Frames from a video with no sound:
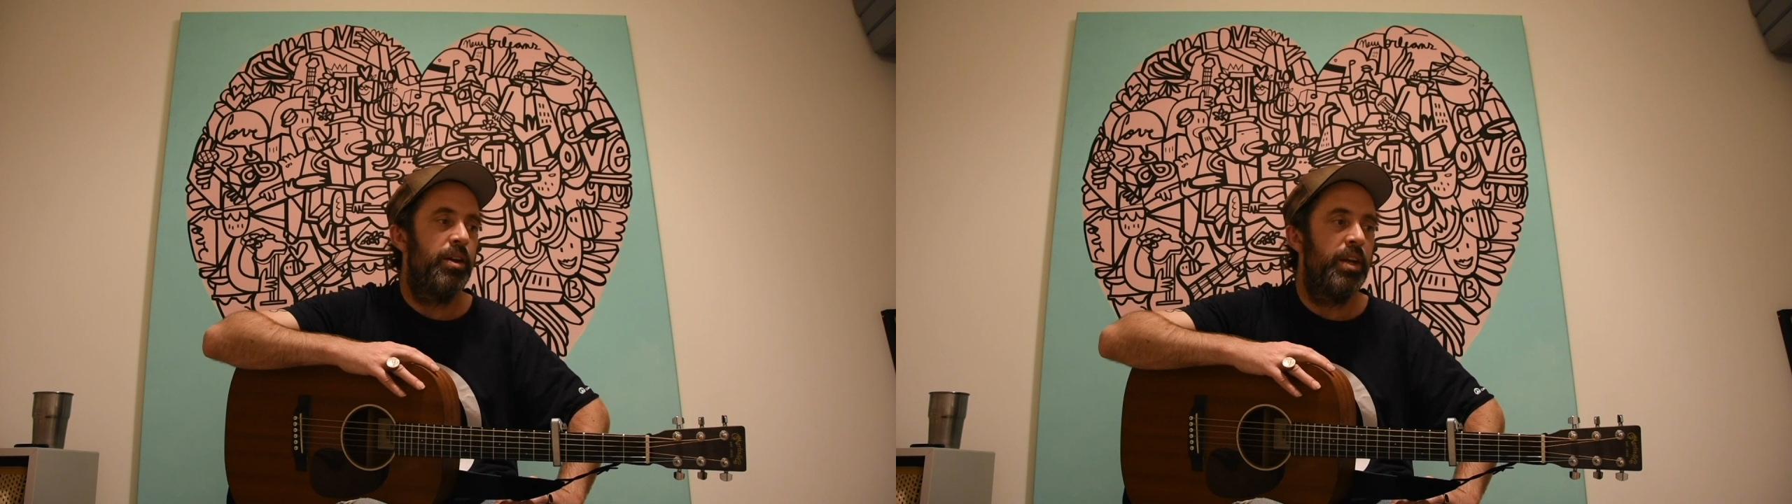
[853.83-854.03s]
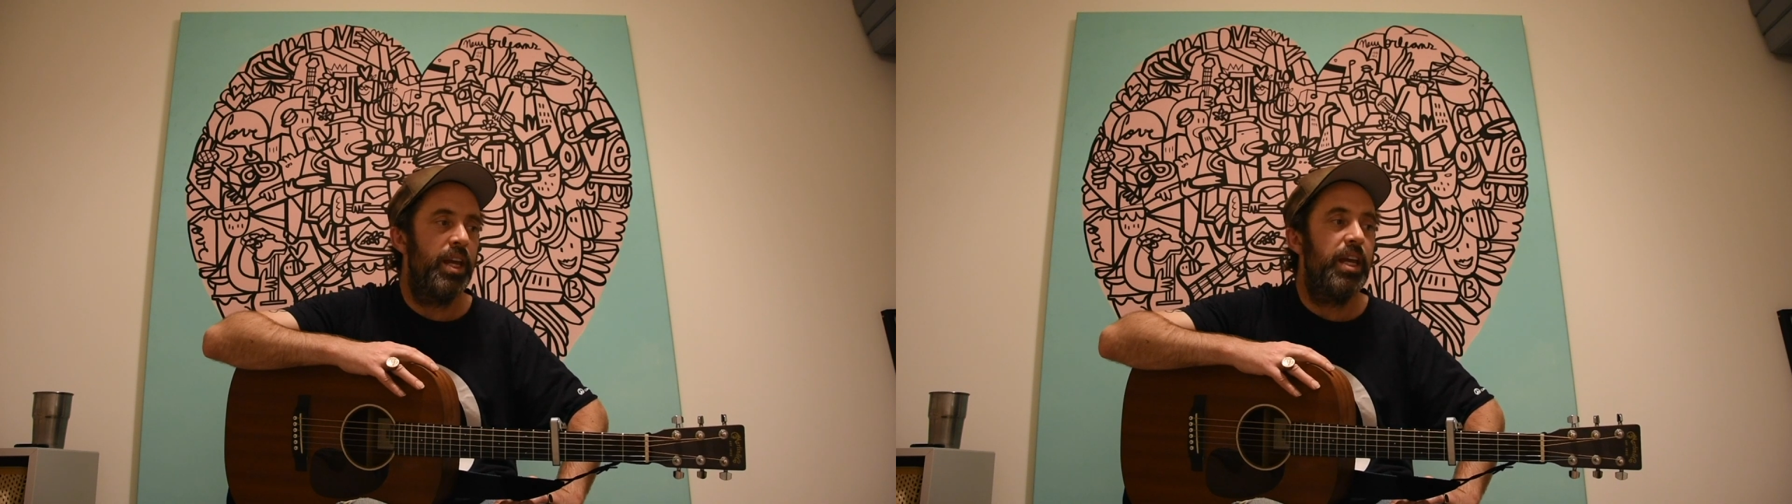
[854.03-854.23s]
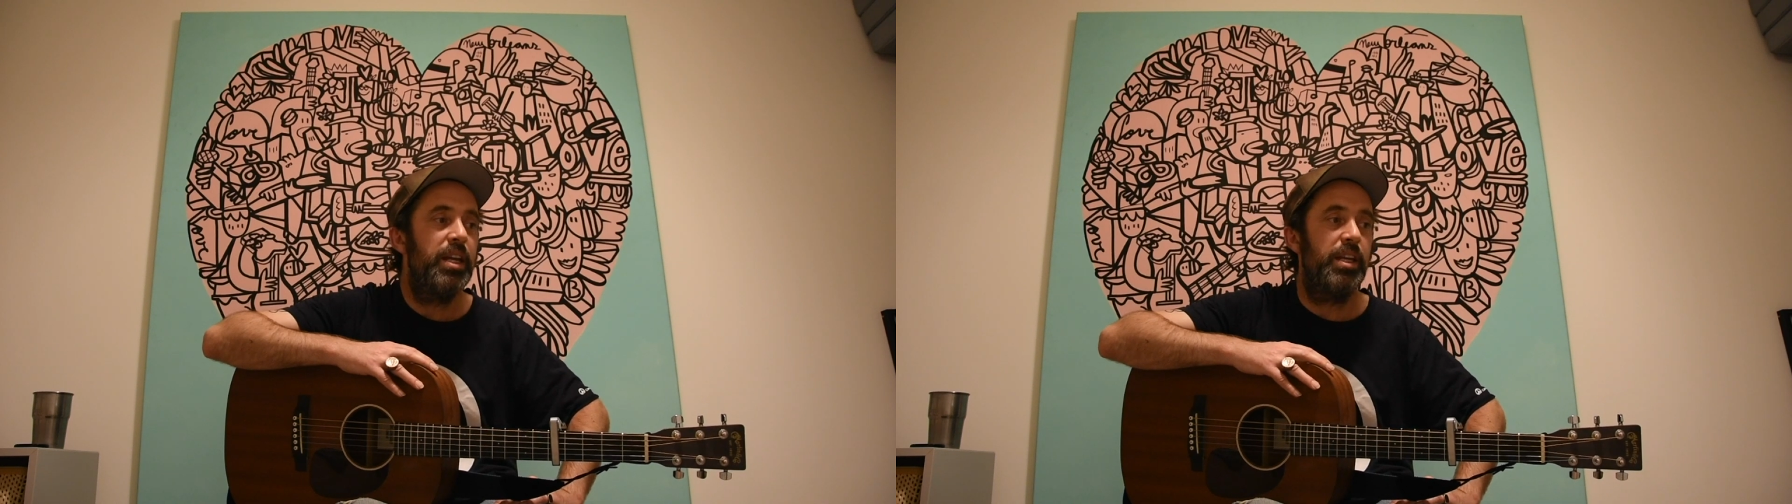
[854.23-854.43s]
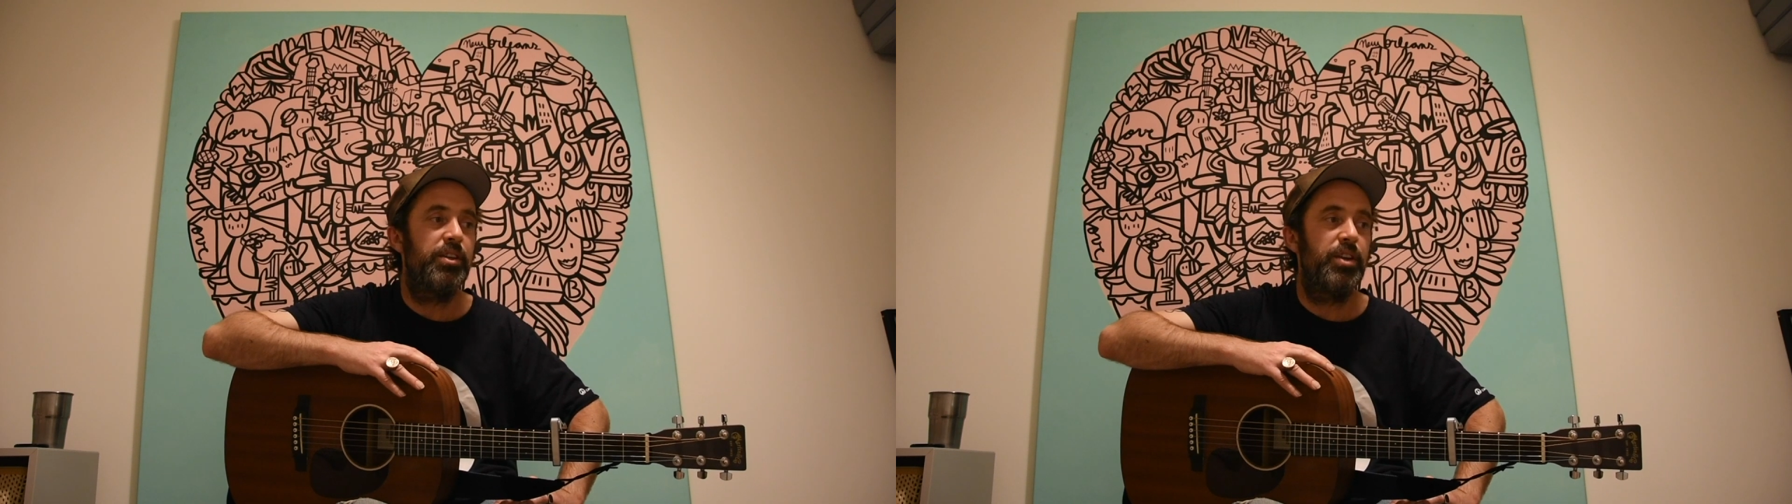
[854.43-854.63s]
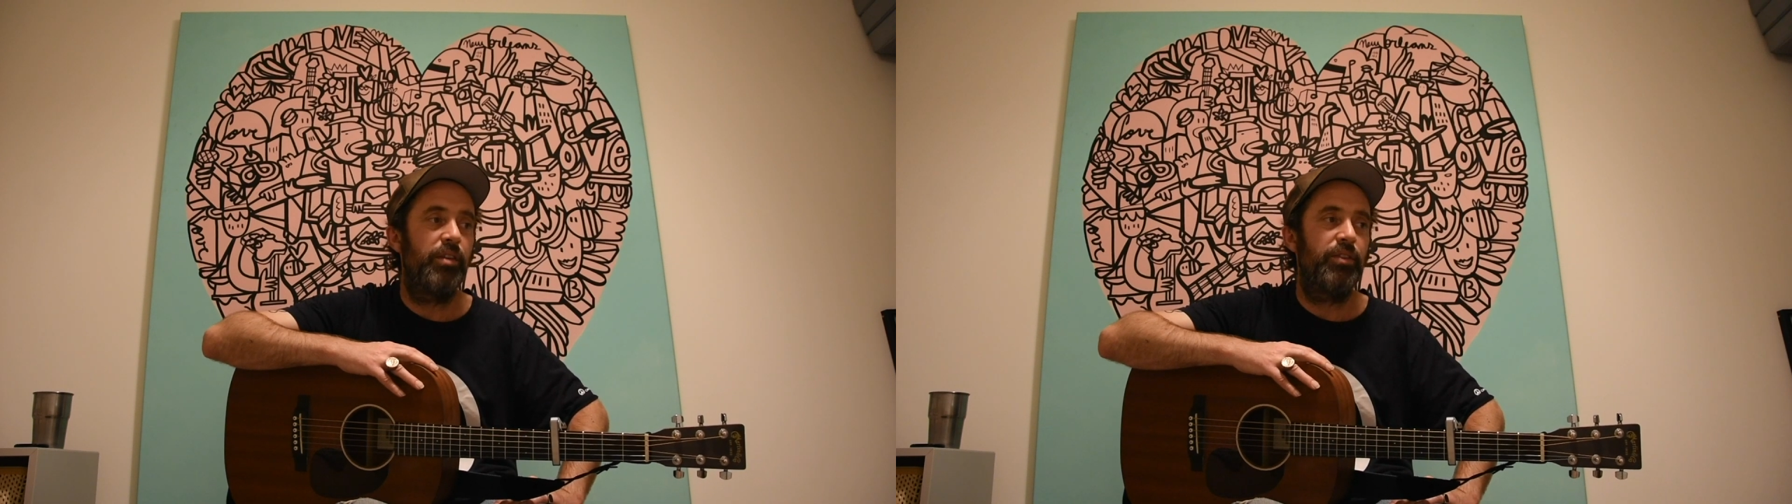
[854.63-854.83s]
need
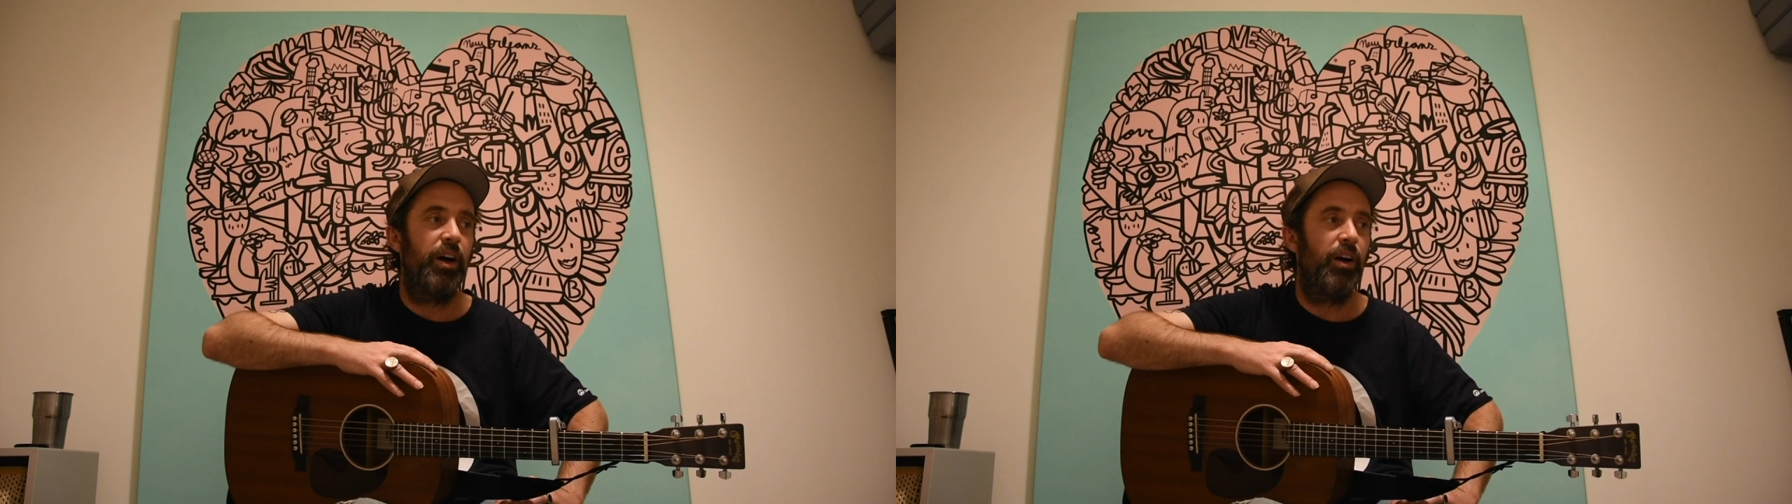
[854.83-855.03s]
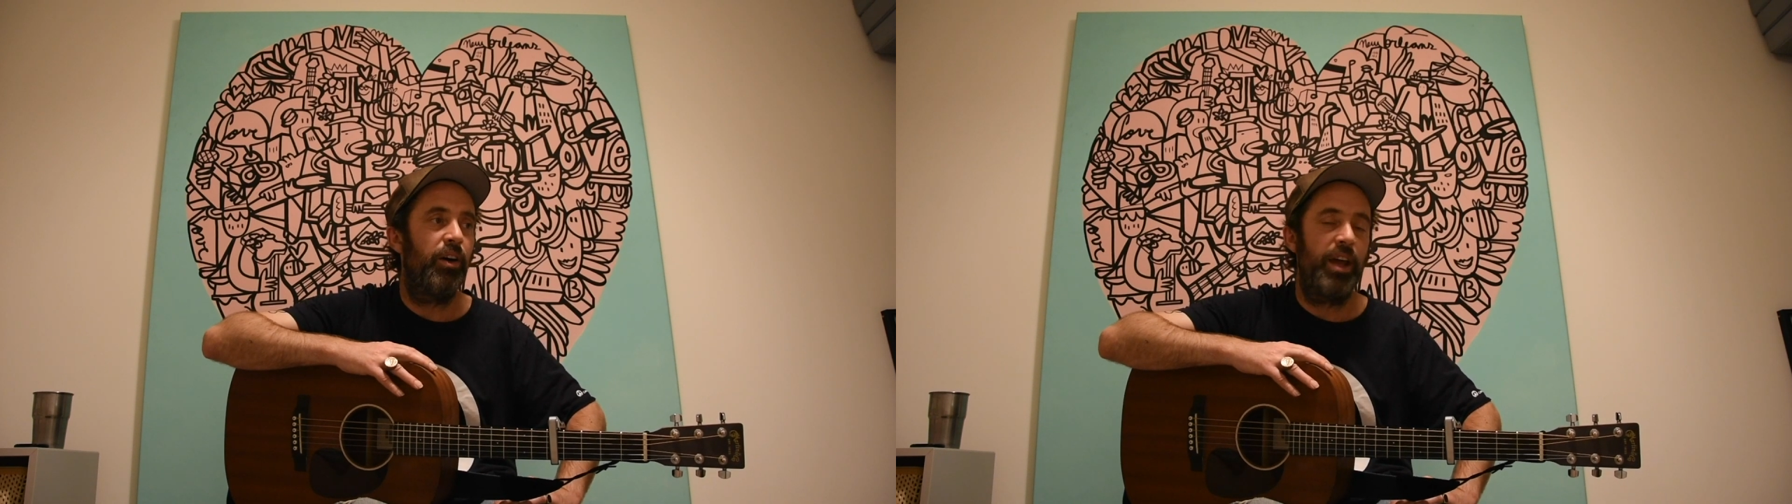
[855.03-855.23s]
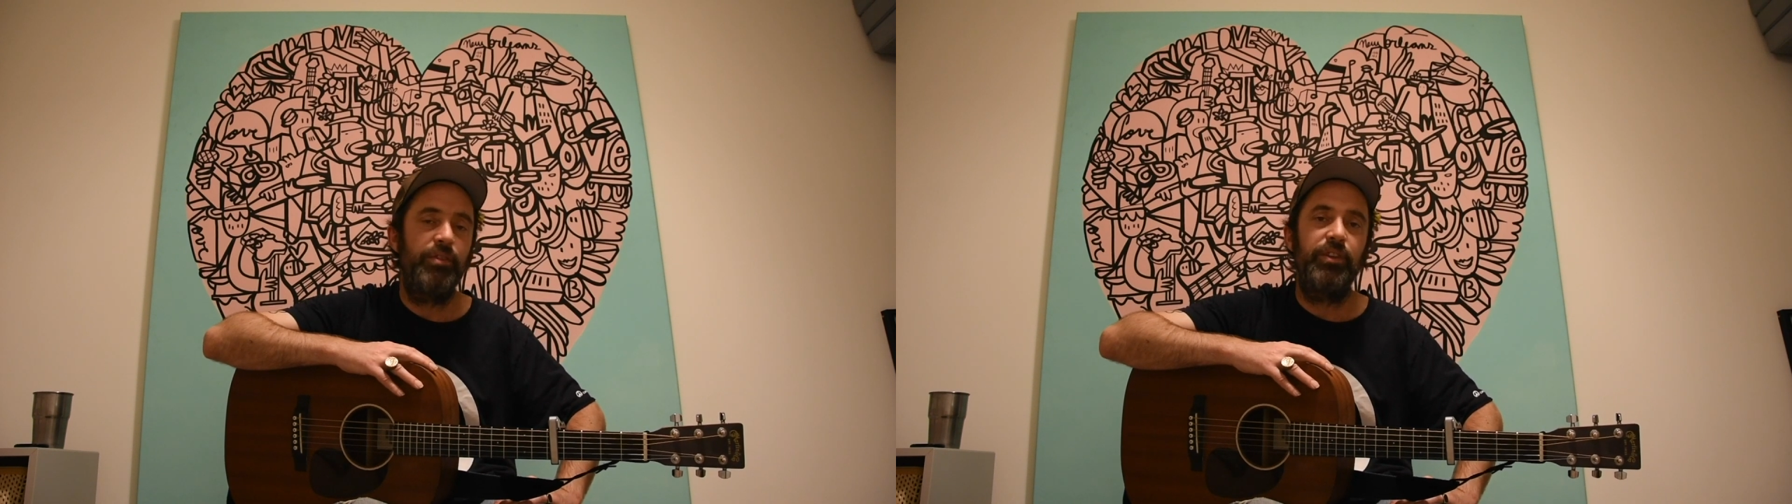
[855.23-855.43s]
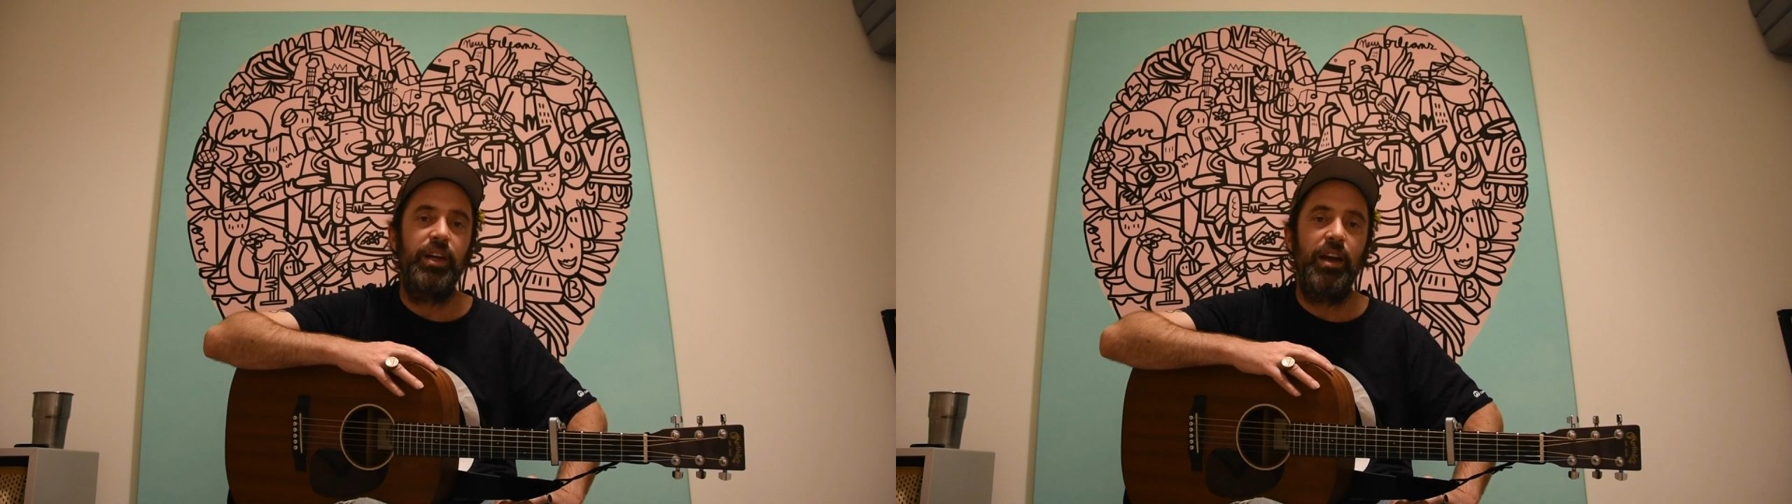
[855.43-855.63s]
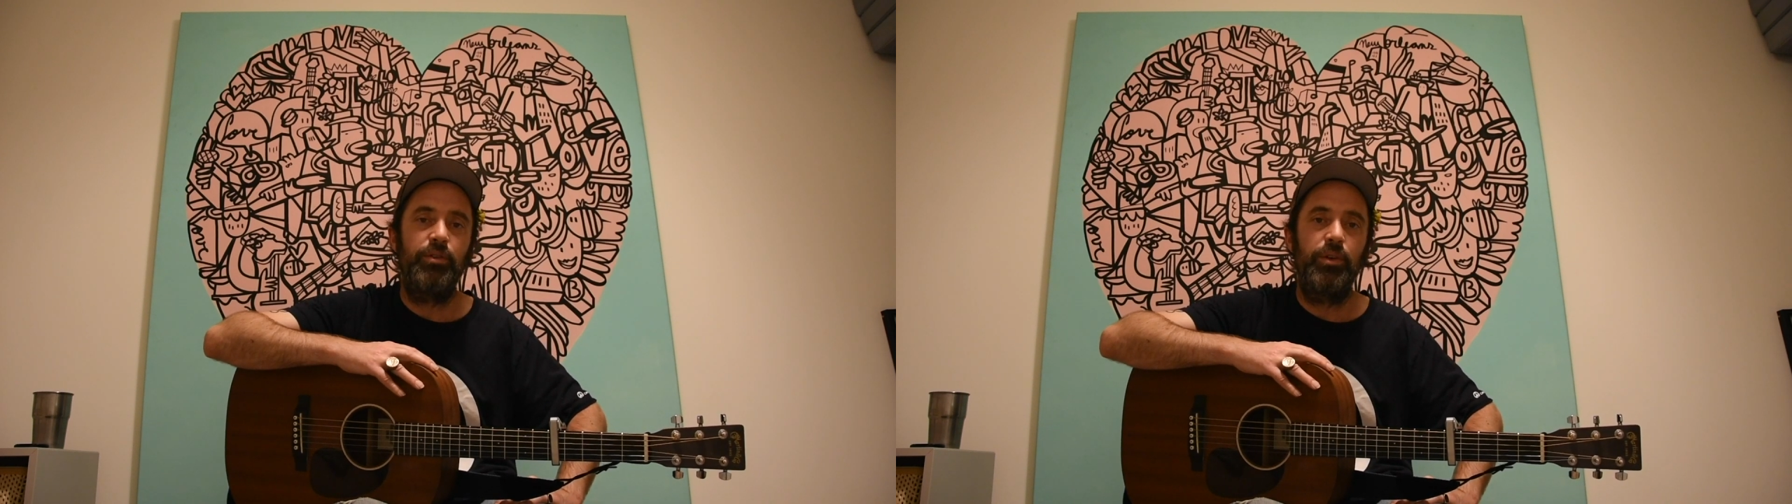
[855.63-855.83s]
each other on
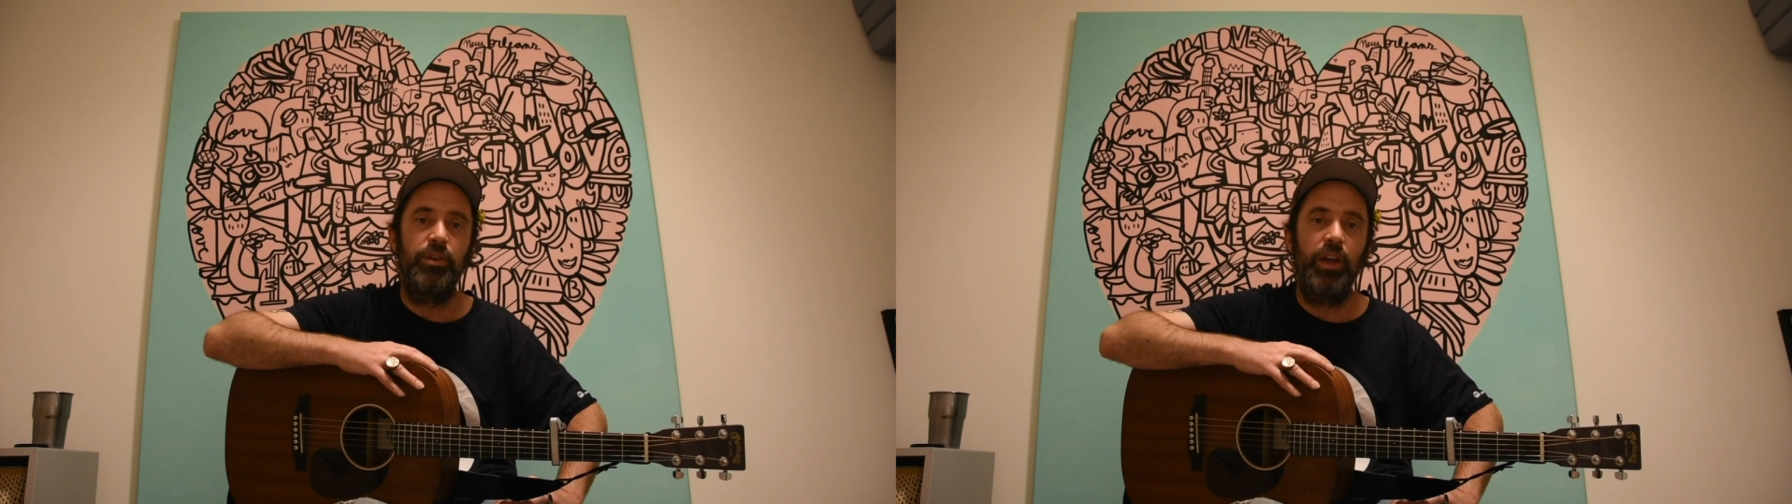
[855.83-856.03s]
every level,